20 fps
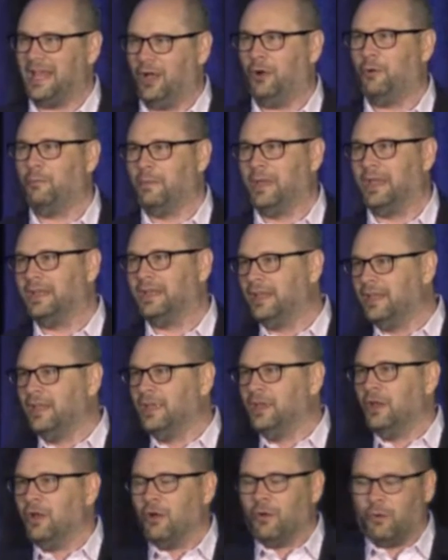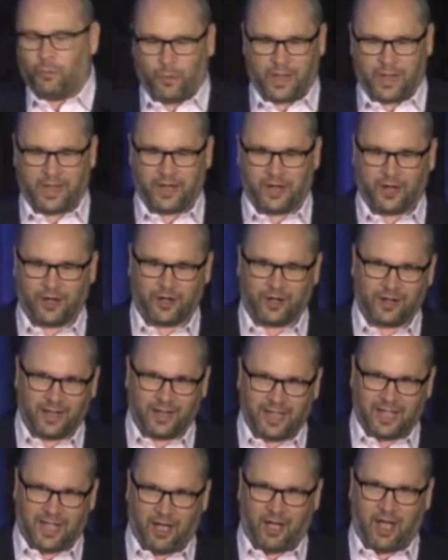helmet
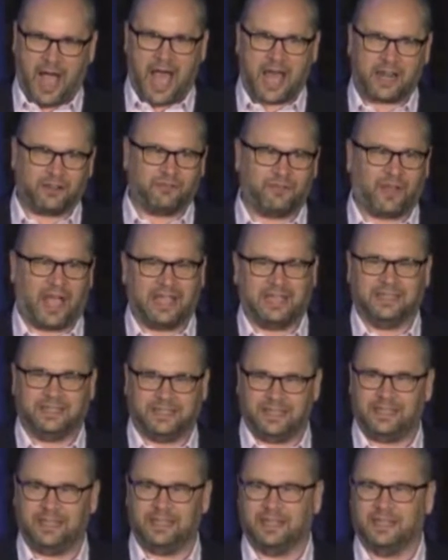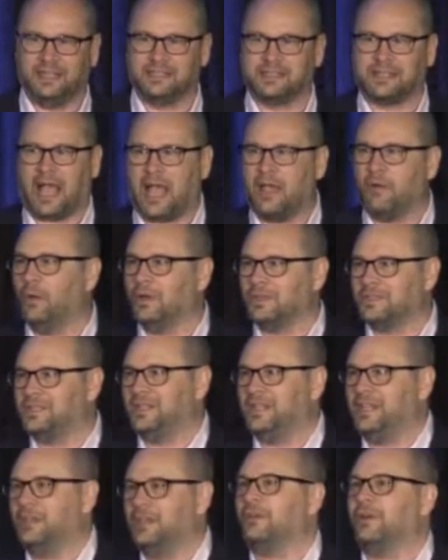where a lot of ideas I
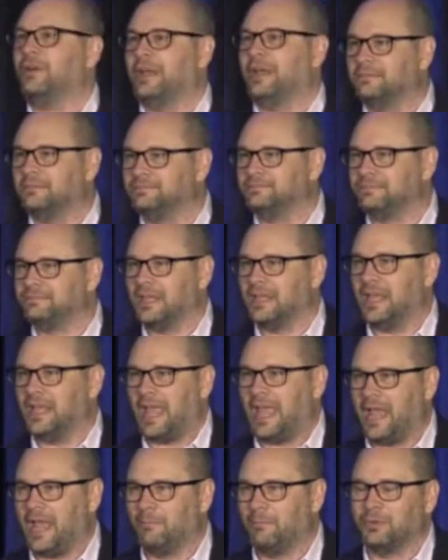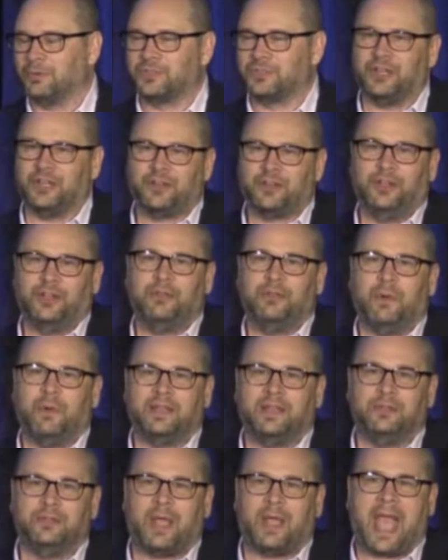wasn't hearing. And particularly
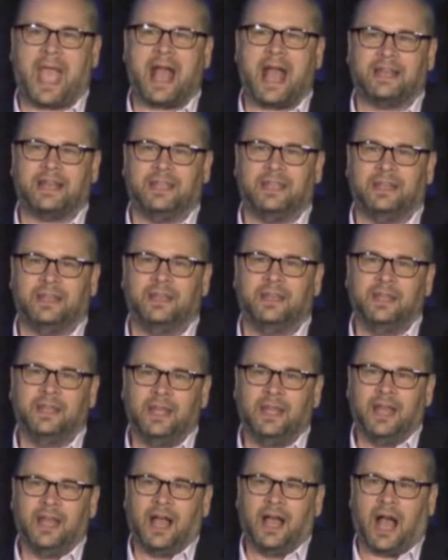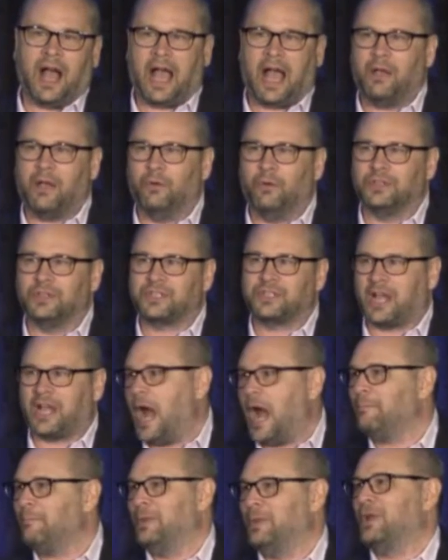when you add in, I was
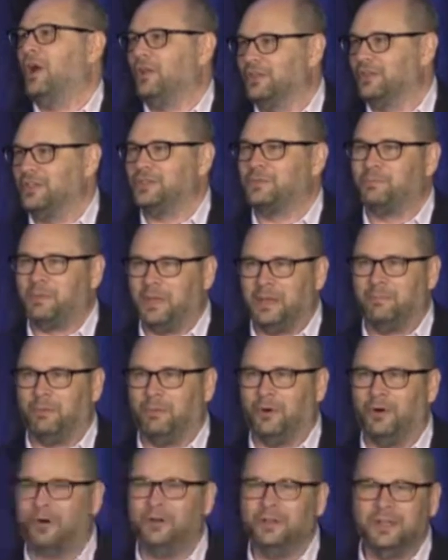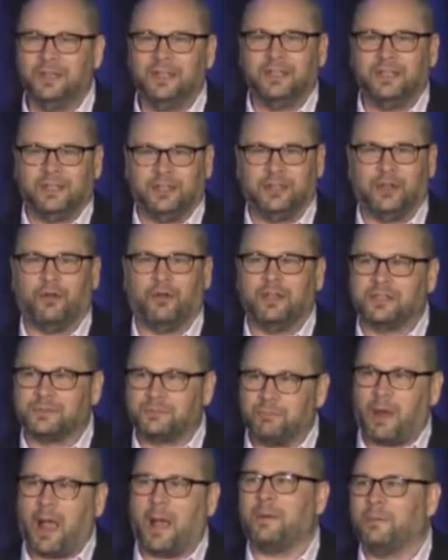comping all these people,
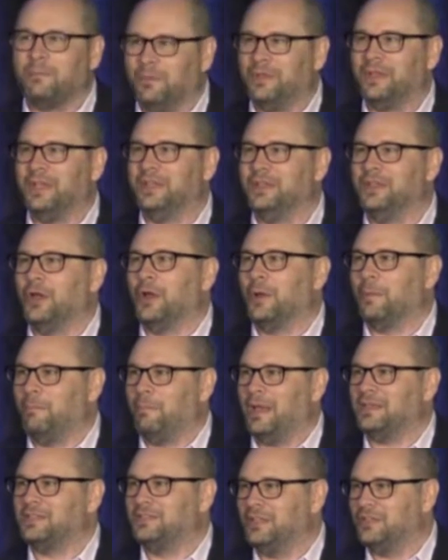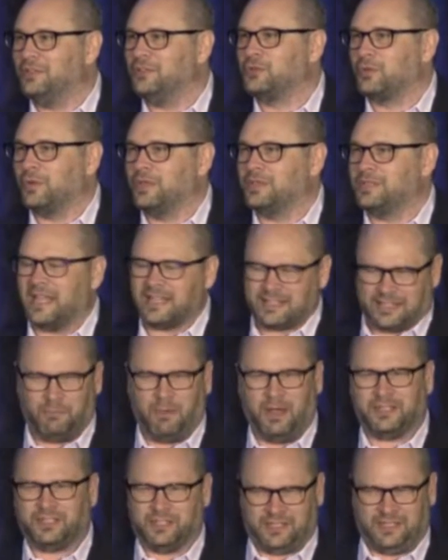it's probably in their best interest, as
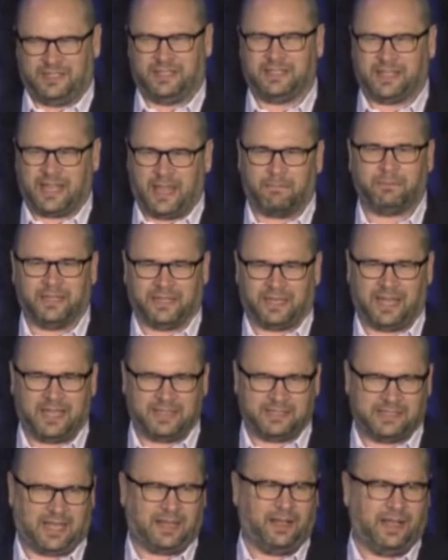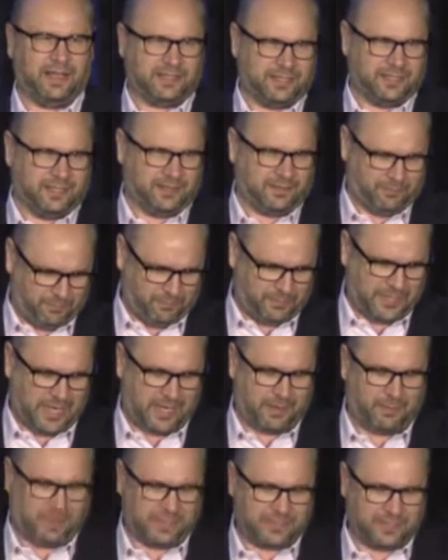much as a skeptic as I like to
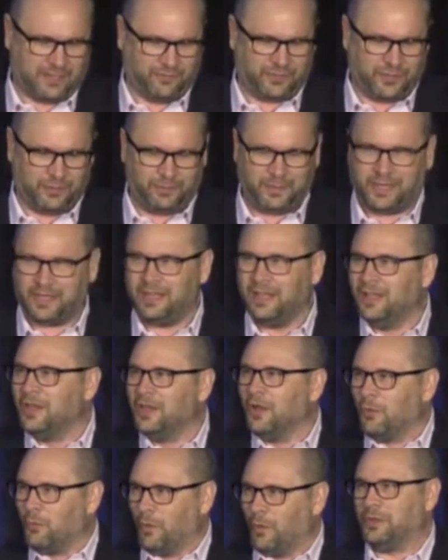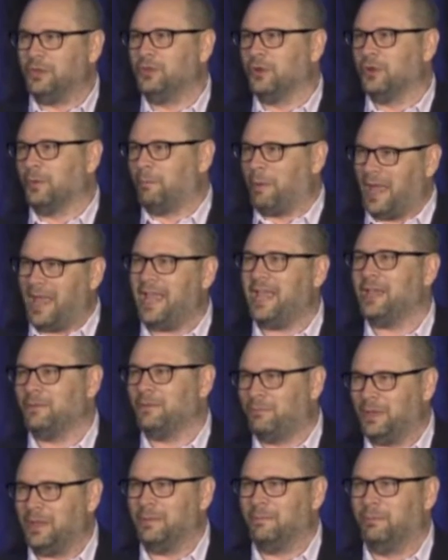take myself to be. When you're
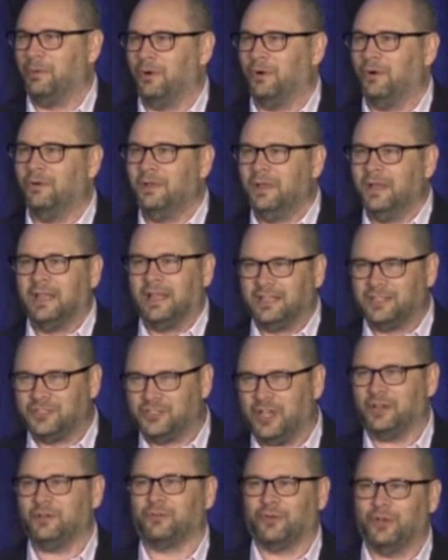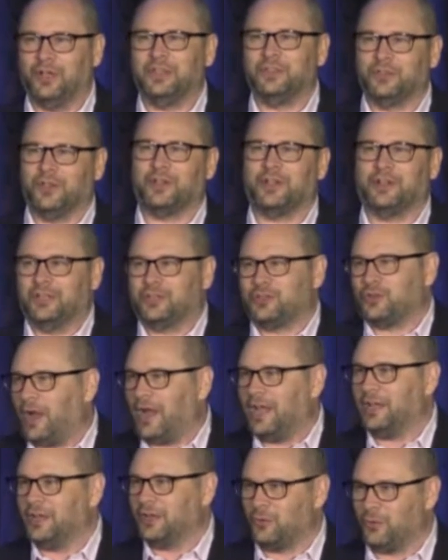paying people, generally they're going to
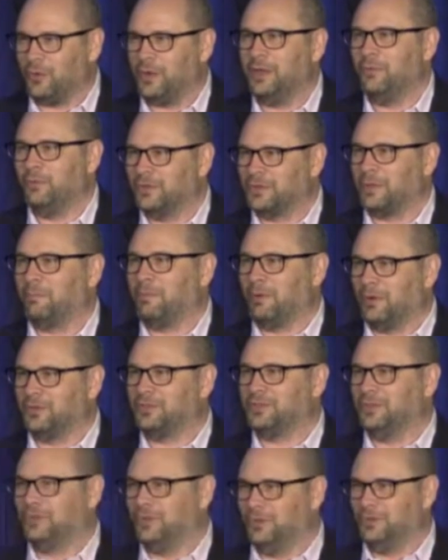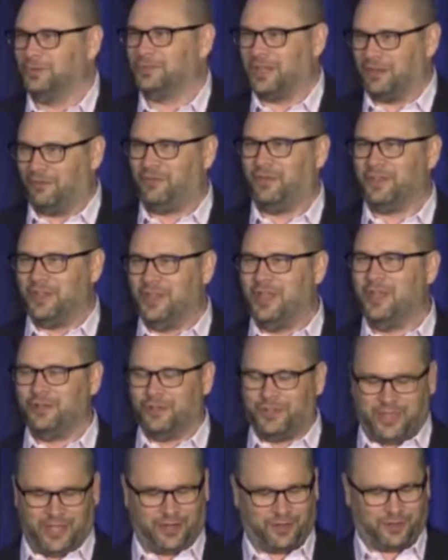try and agree with the person who's giving
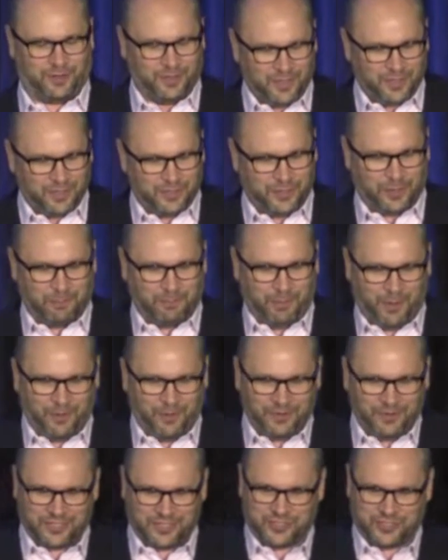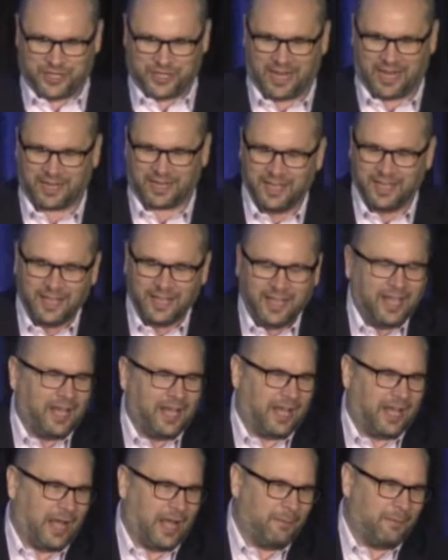you their bonus check.
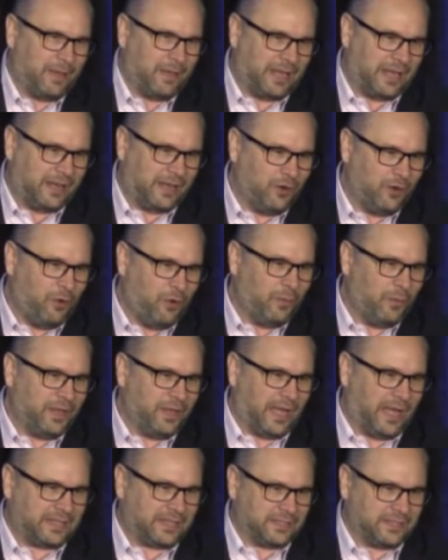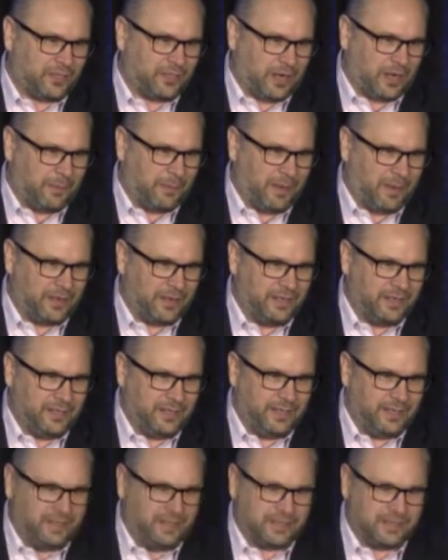And I know we like to talk about
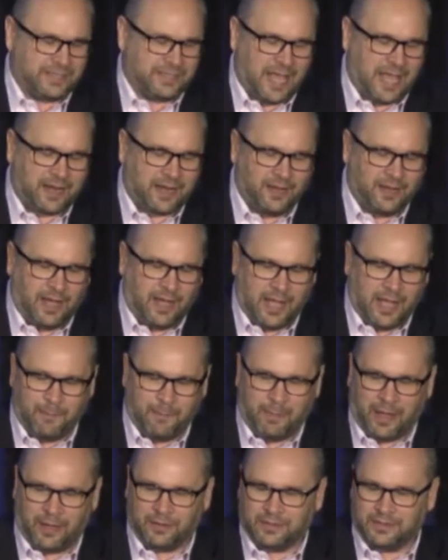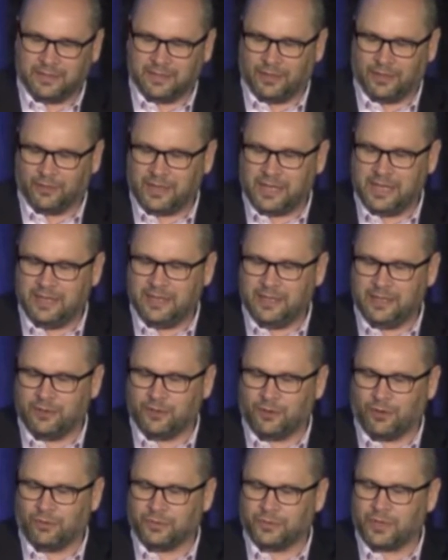in tech a lot about eating
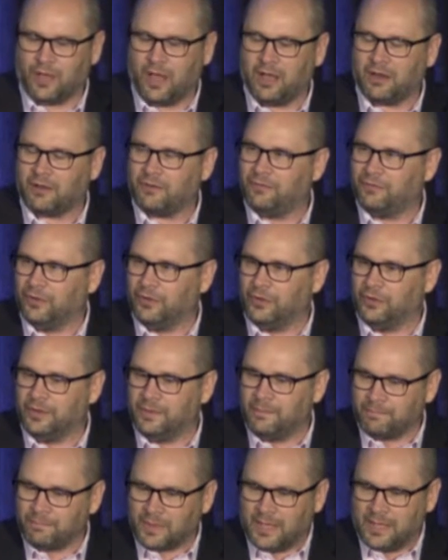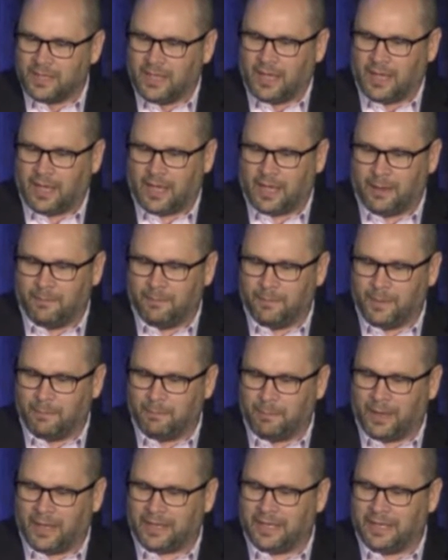your own dog food,
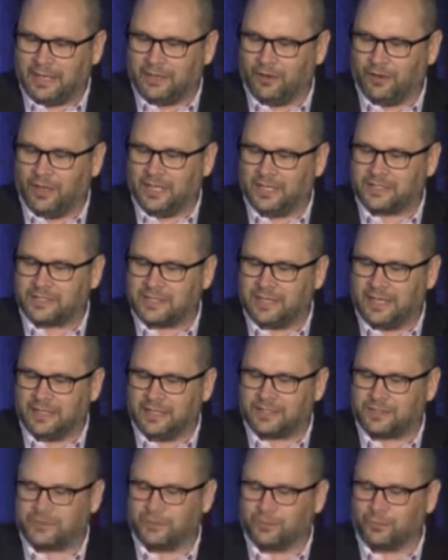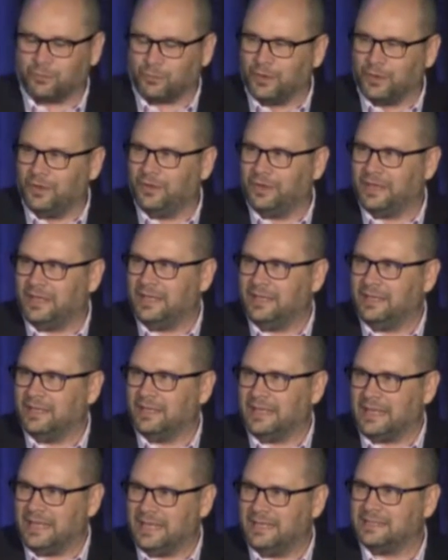but it's
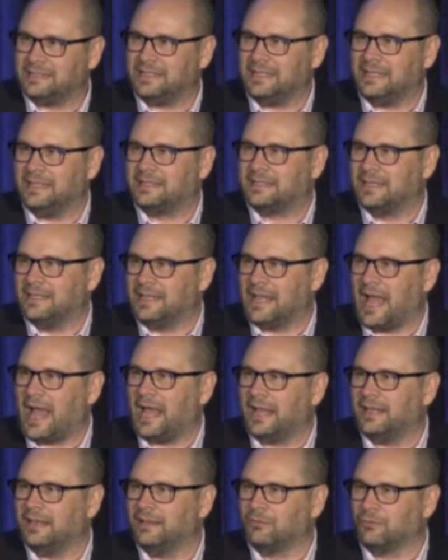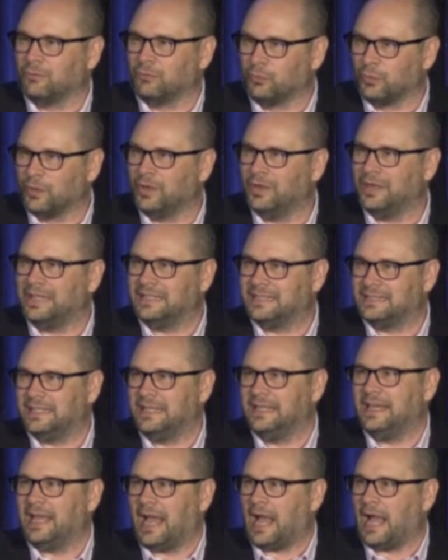really easy to not really
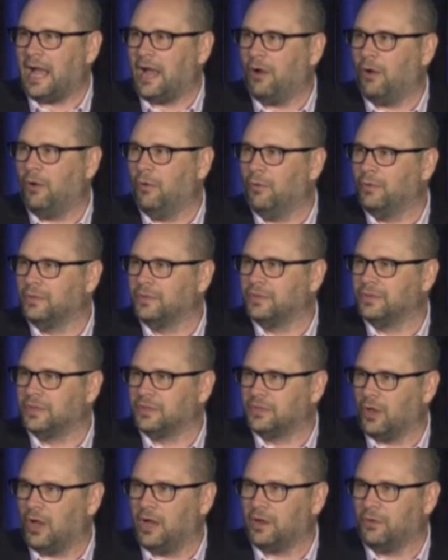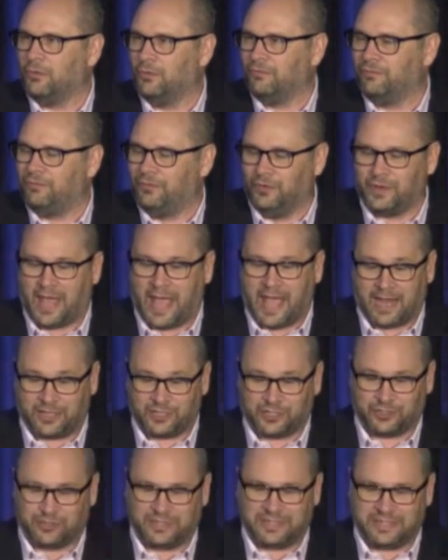see how the dog food
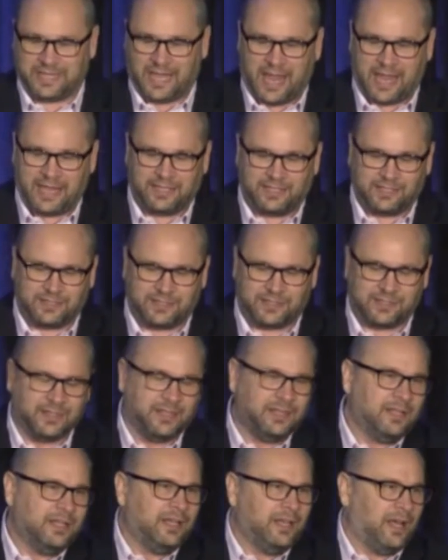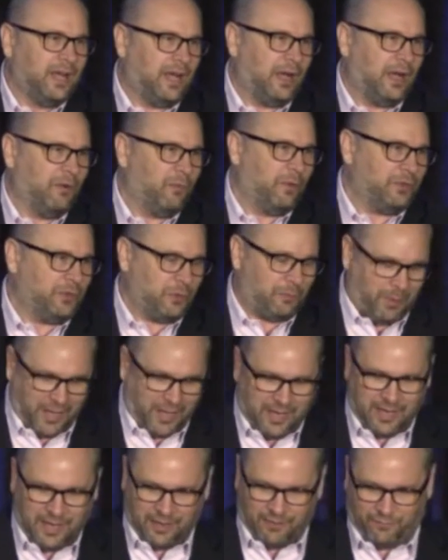actually tastes when you're
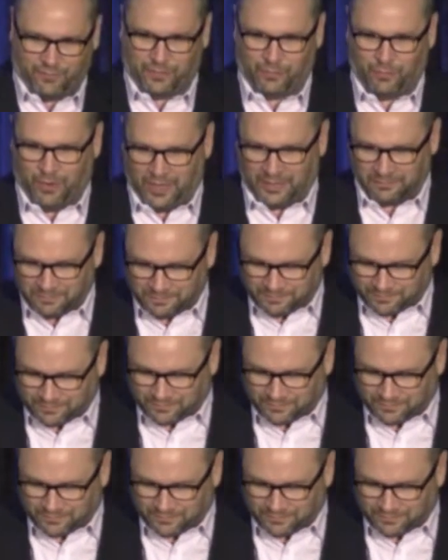paying everyone.